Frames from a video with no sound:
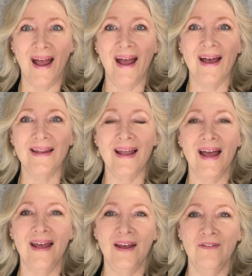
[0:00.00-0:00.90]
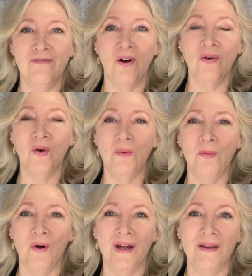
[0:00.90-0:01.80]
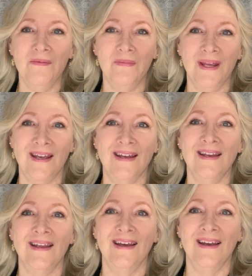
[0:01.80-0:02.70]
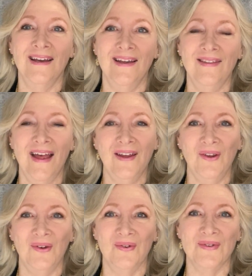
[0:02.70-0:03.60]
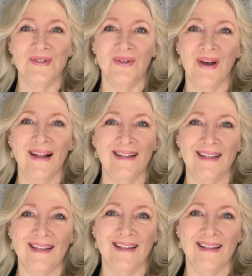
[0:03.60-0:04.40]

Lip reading: and a focal point bead. Thank you, Sue Ellen.